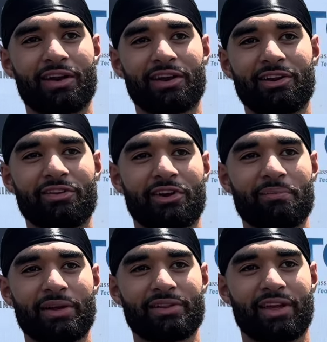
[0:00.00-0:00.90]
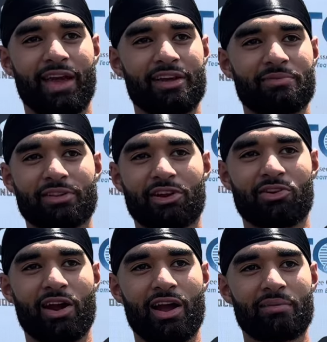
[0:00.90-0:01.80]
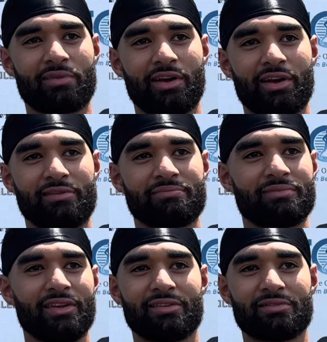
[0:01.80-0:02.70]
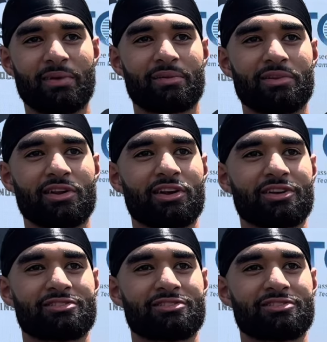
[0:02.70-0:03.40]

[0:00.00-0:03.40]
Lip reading: and I know they're going to make the catch, make the grab, and make me look good.